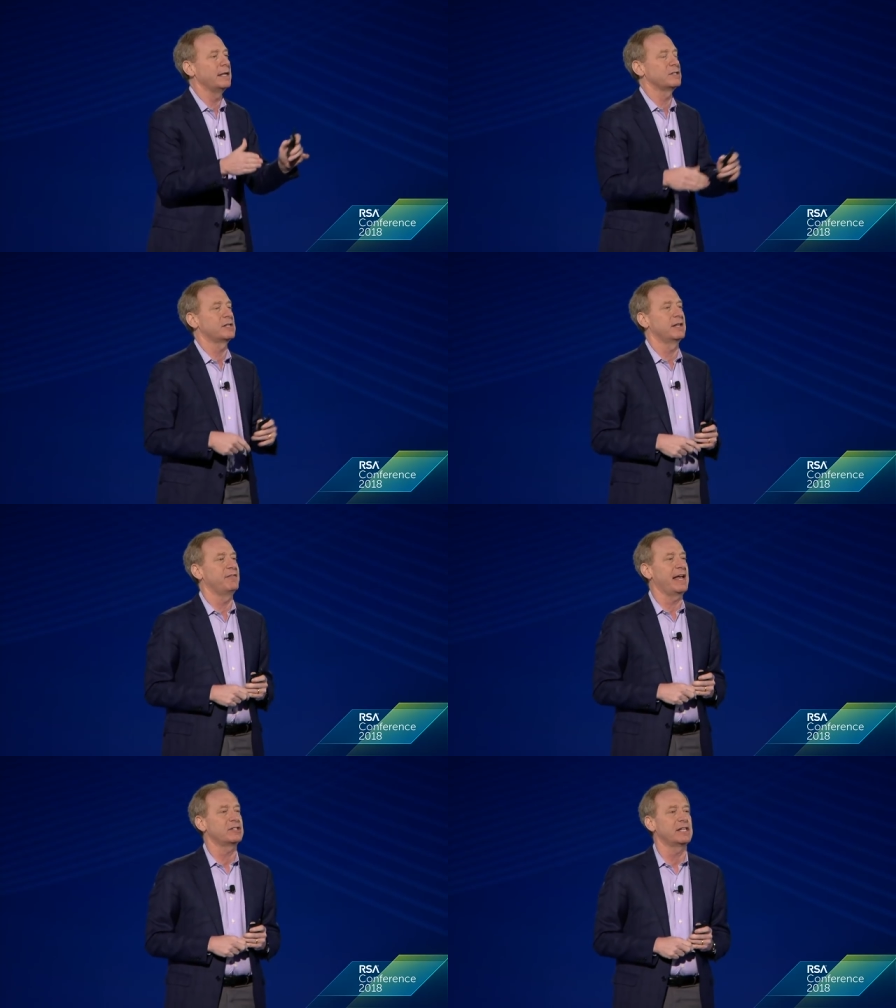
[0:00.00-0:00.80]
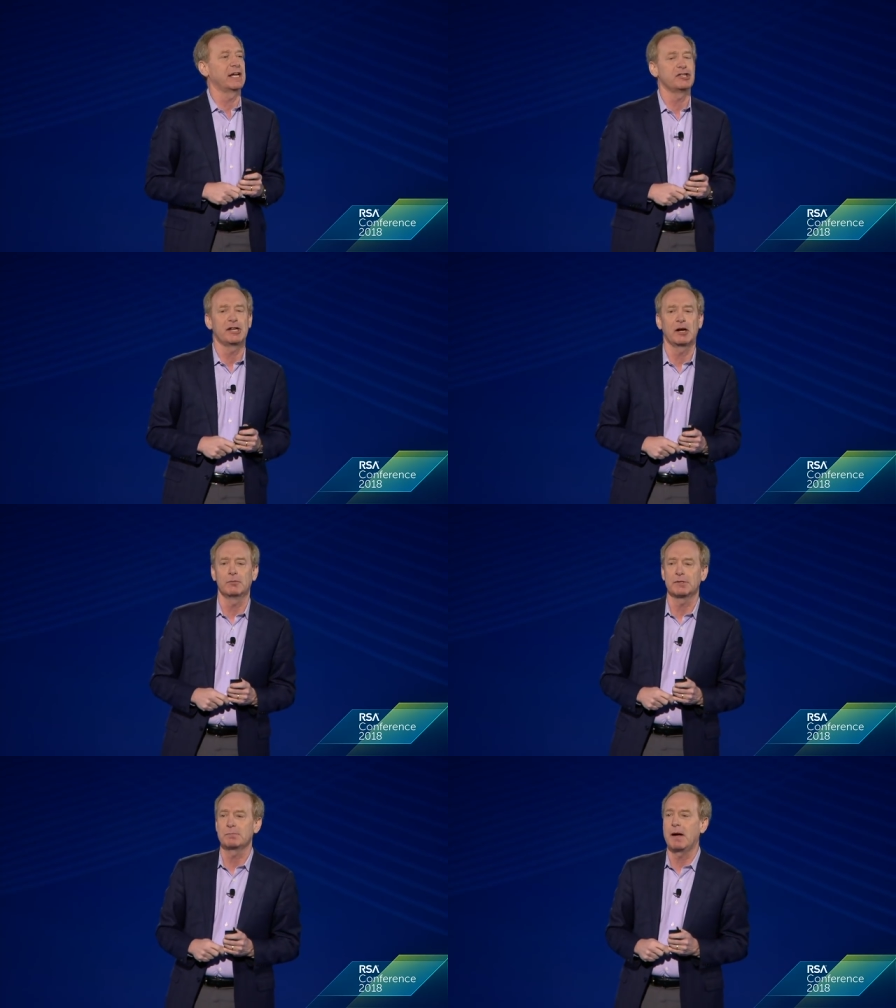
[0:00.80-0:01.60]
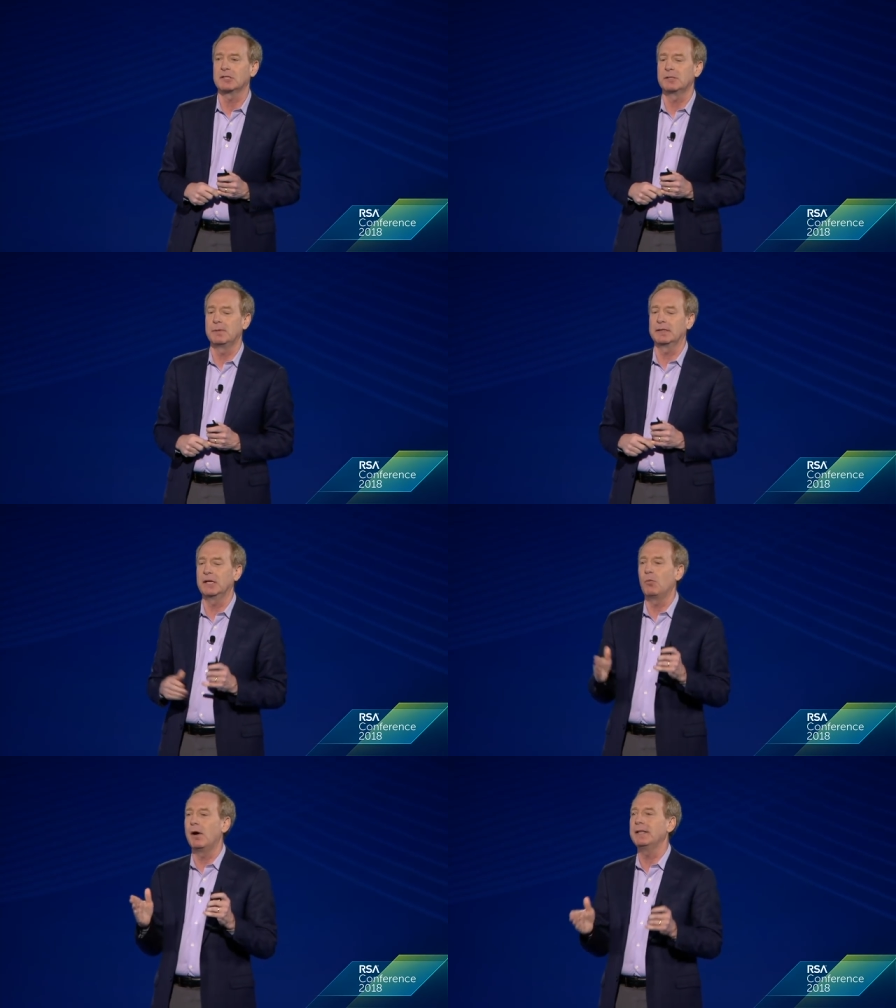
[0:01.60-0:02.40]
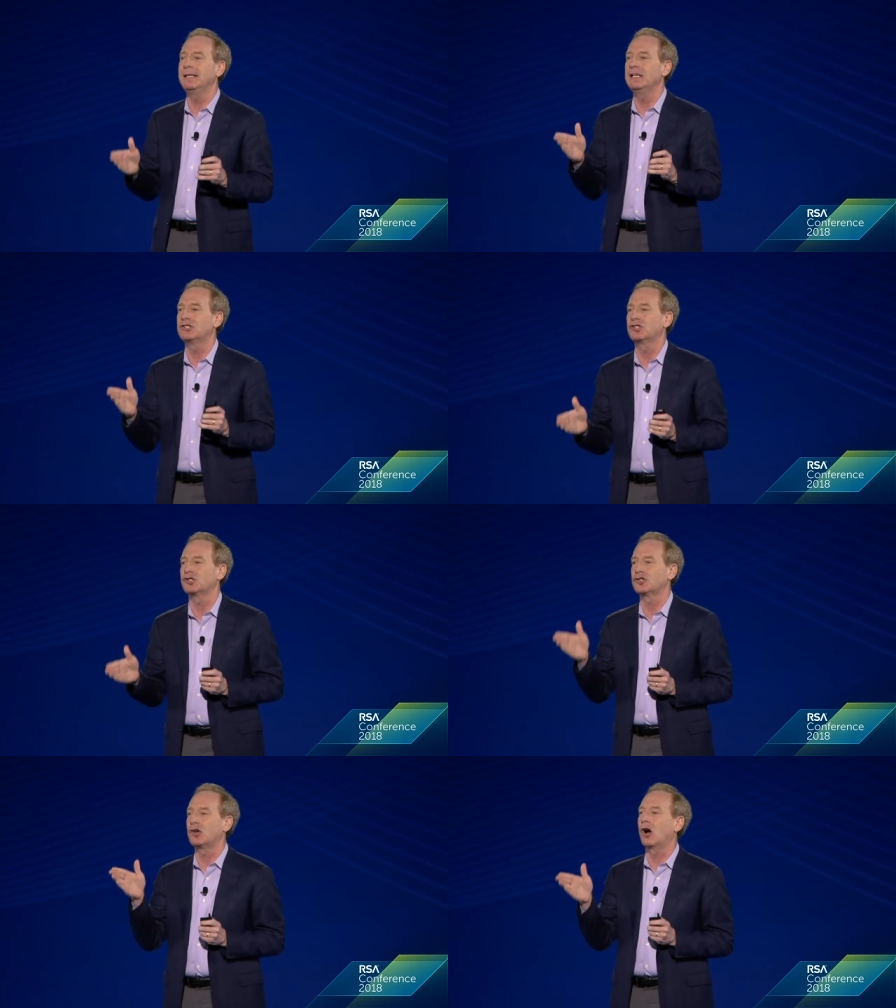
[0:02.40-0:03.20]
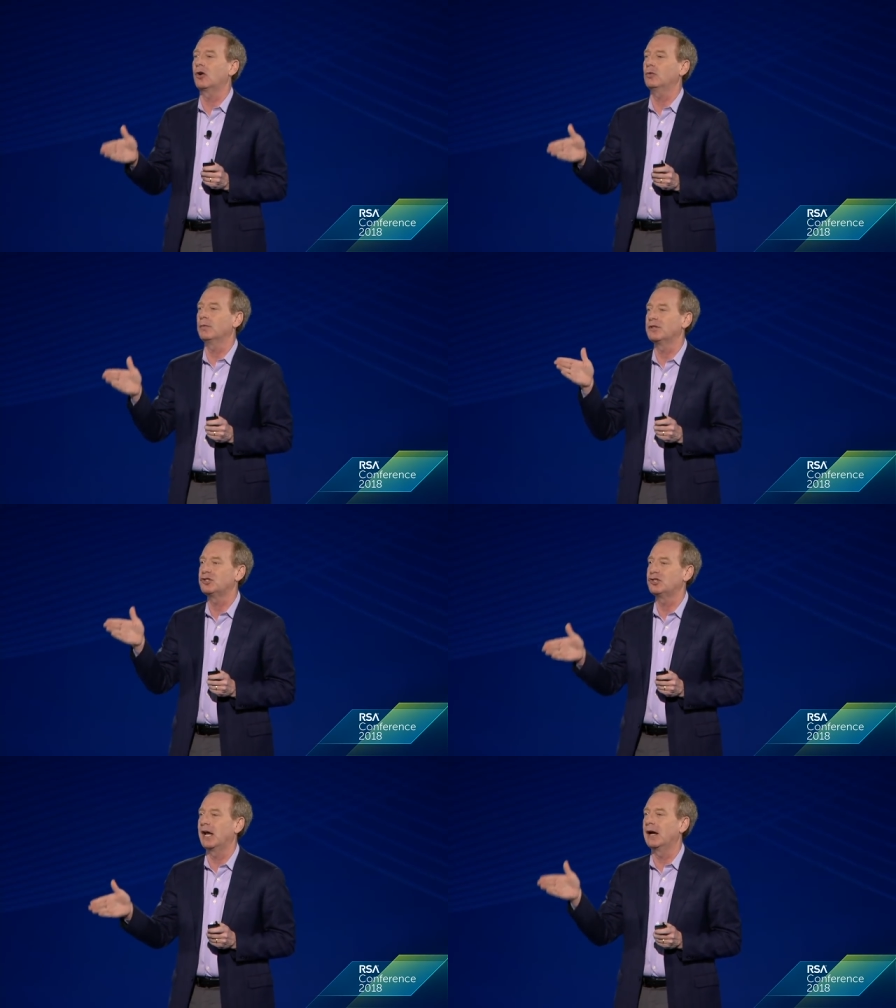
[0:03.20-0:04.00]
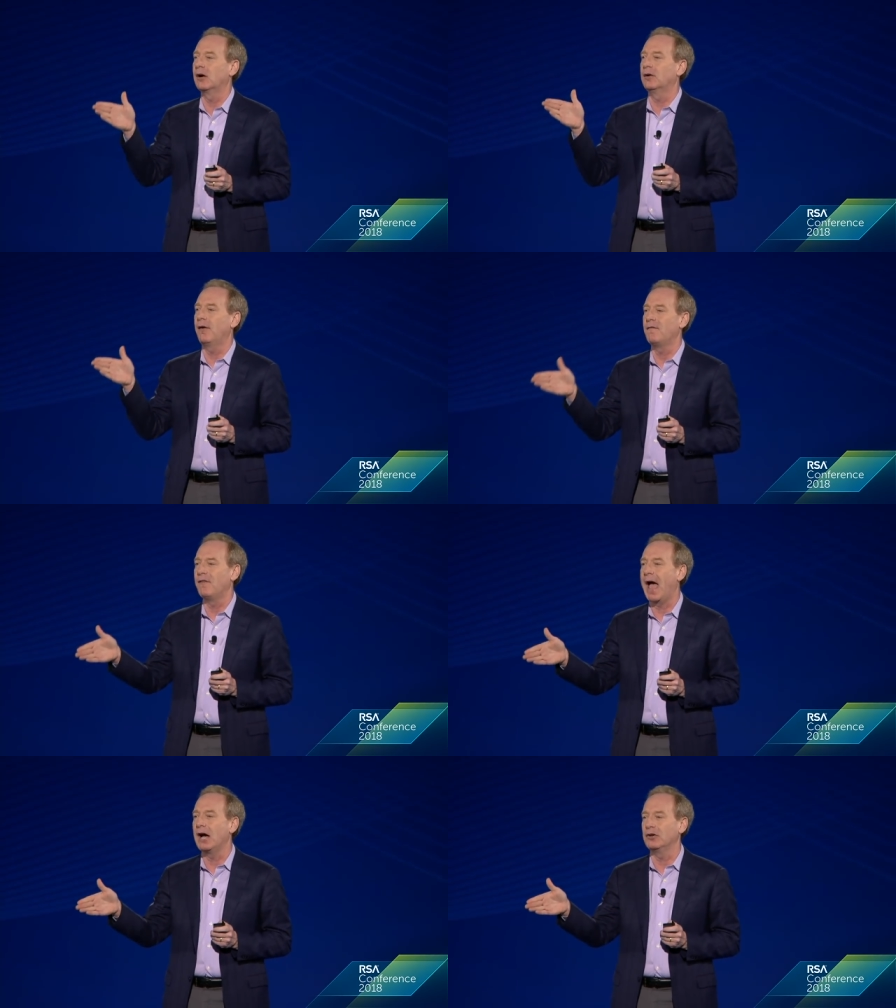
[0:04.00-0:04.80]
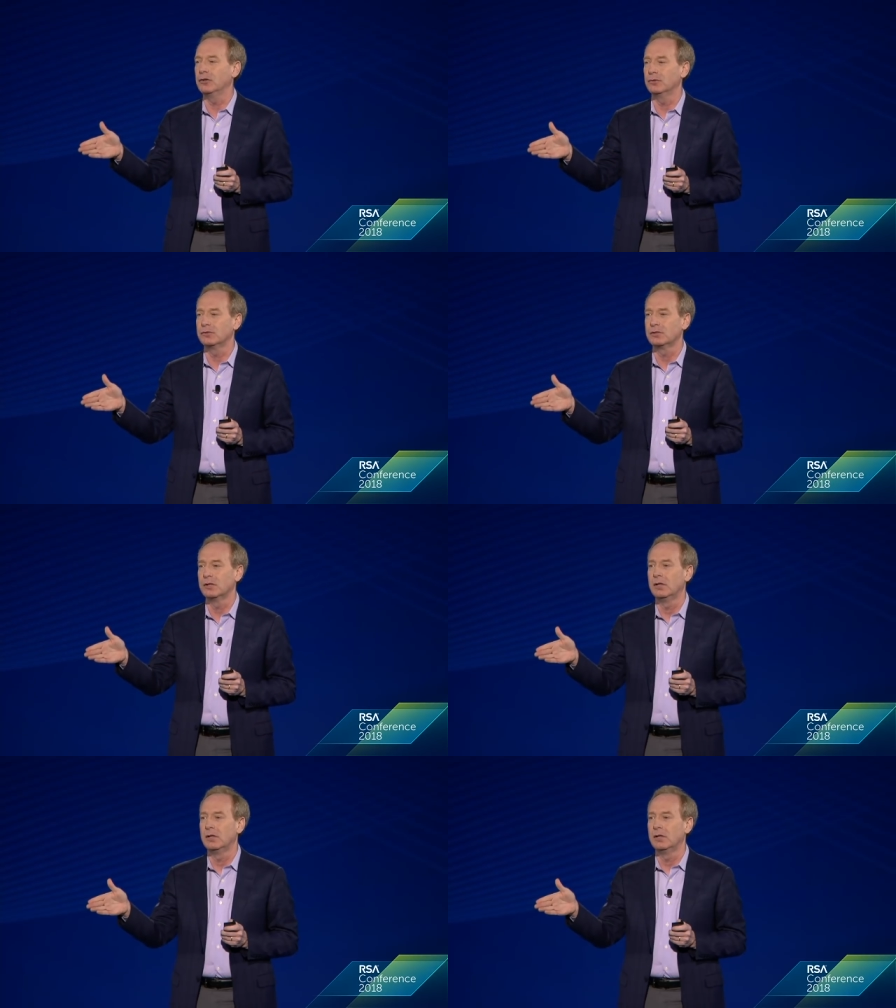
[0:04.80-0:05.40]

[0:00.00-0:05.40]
is advancing a shared responsibility, one needs to start with shared values.